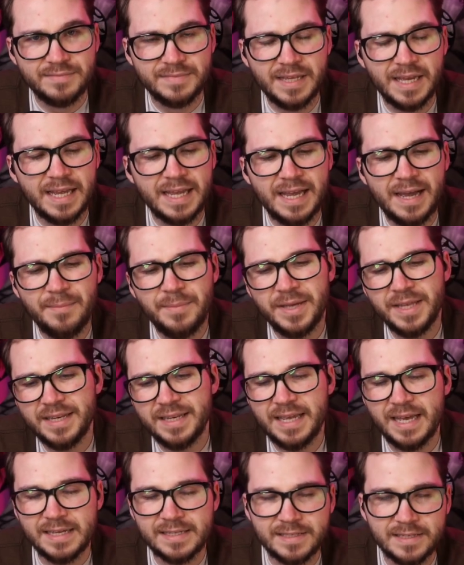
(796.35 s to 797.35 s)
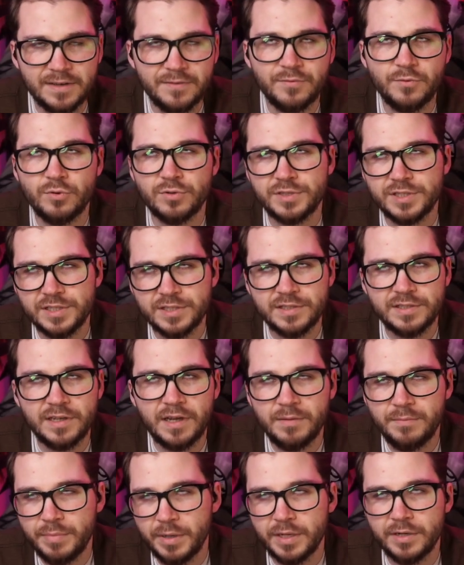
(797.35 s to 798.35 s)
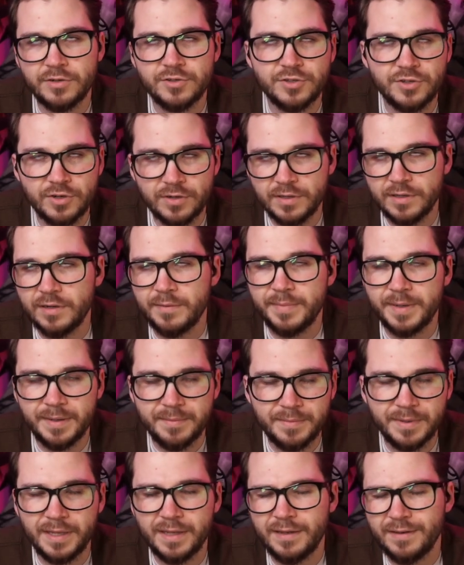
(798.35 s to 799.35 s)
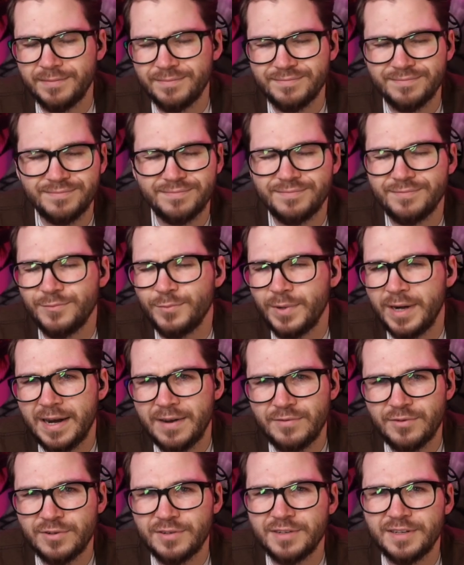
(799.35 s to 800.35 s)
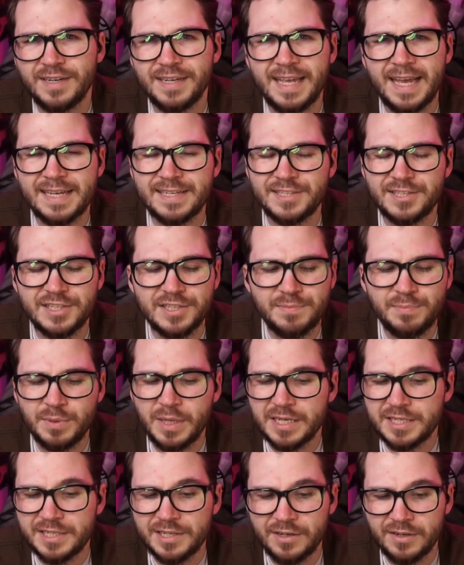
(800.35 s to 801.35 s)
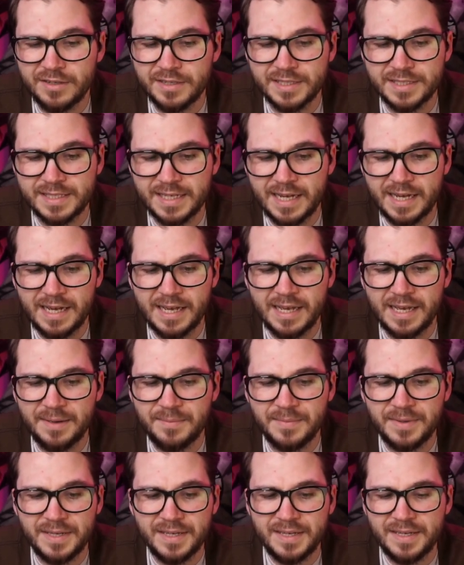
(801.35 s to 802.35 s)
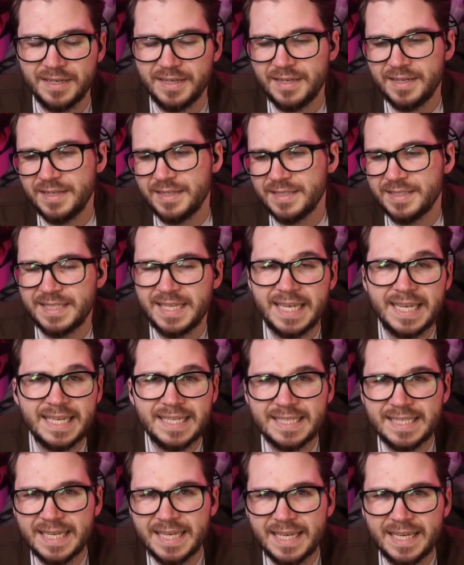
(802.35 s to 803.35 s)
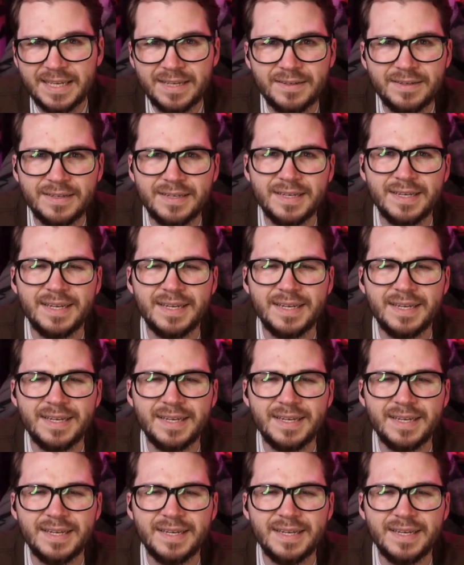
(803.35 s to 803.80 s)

Like, I mean, yes, of course, she's unbuttoned her shirt a little bit, like, whatever. Yes, she's blushing all the time, teasing.